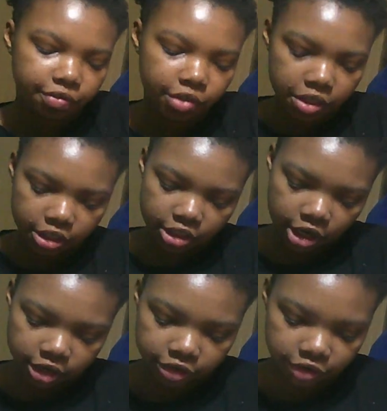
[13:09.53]
if it is
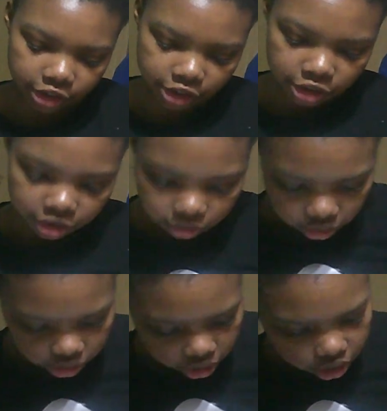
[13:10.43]
kind of cringe.
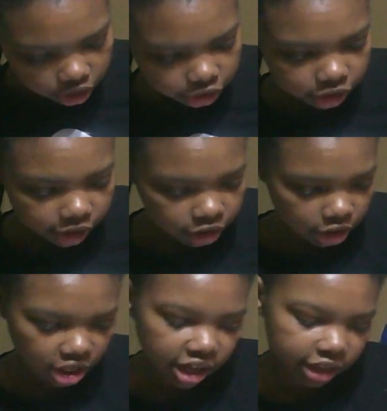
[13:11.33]
She
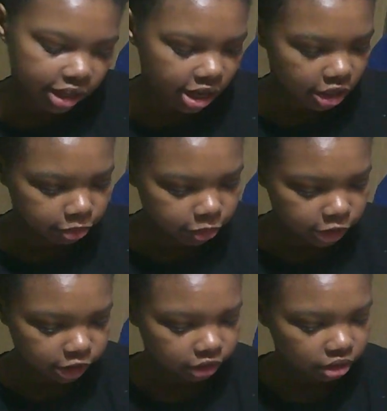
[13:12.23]
doesn't look like that
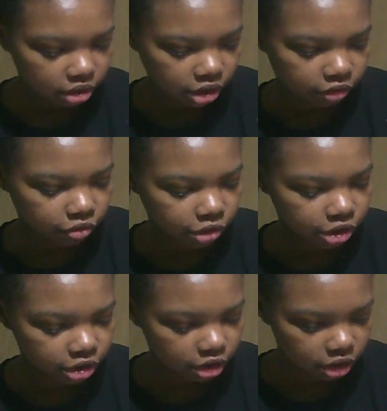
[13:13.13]
anymore,
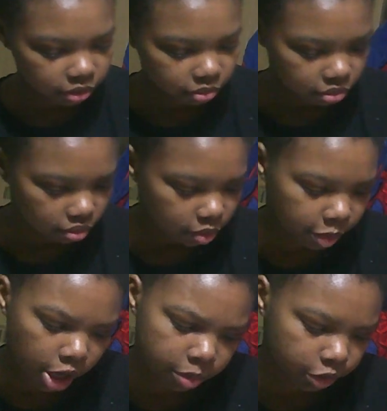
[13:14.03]
unfortunately.
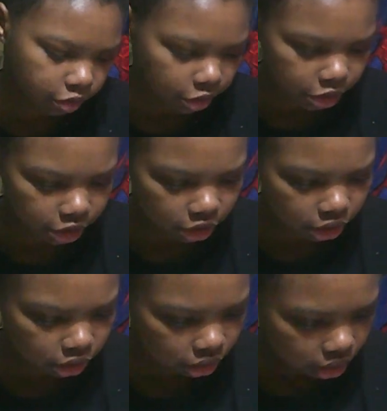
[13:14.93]
Probably fortunately.